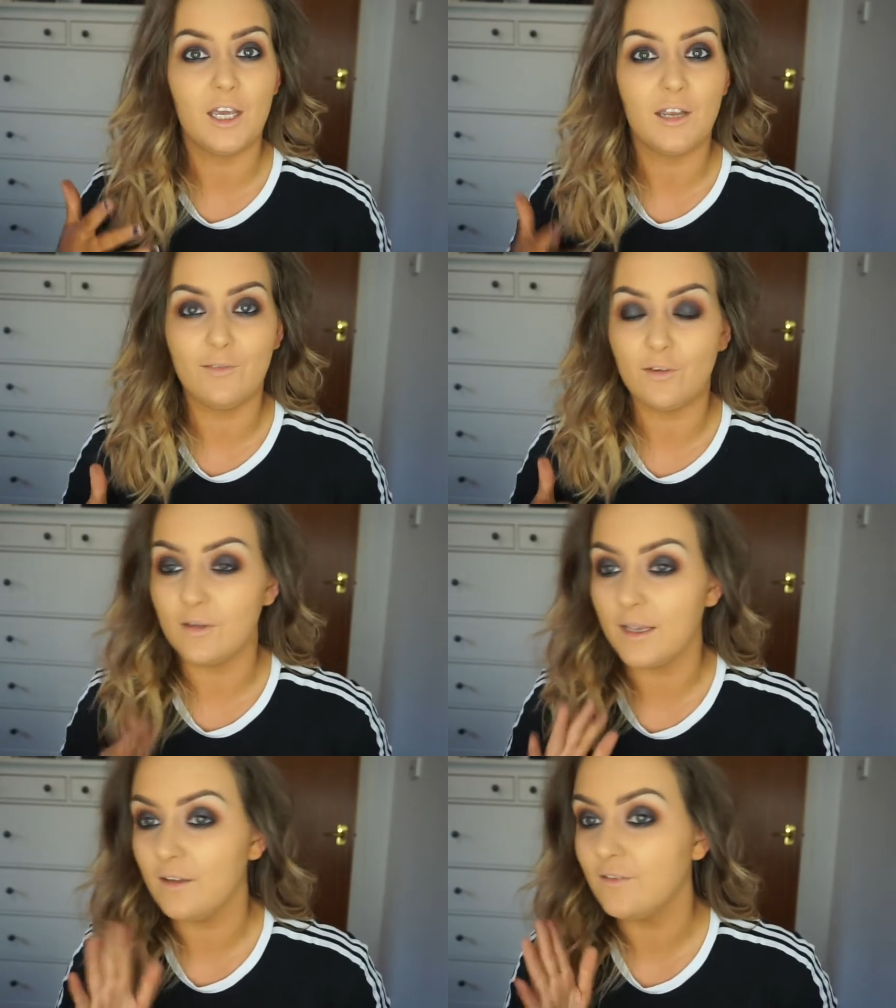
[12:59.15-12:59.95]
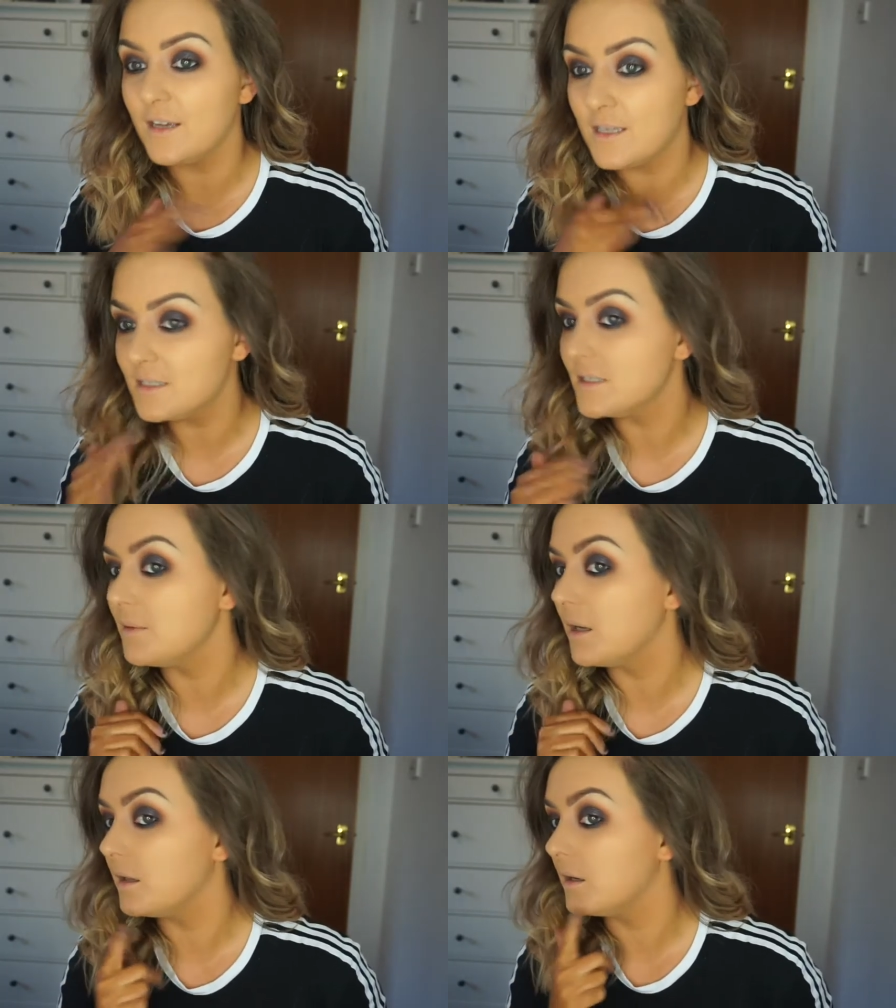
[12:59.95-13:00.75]
in real life, it's the same
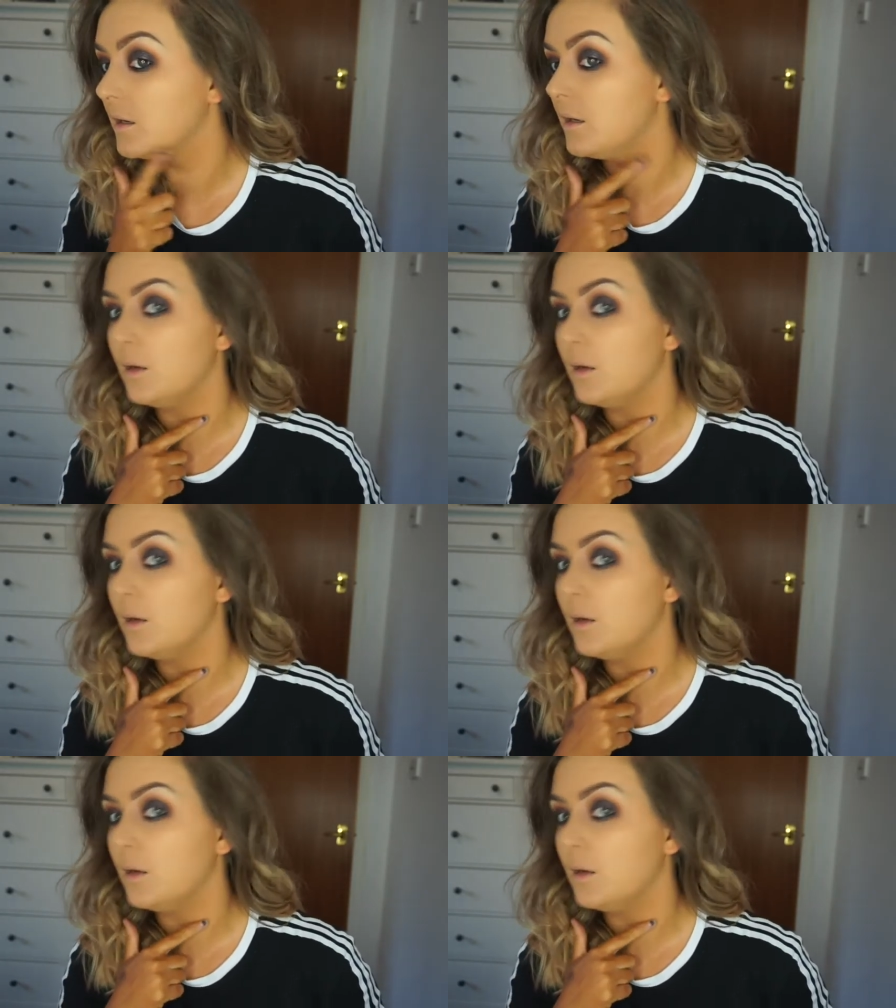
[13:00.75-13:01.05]
colour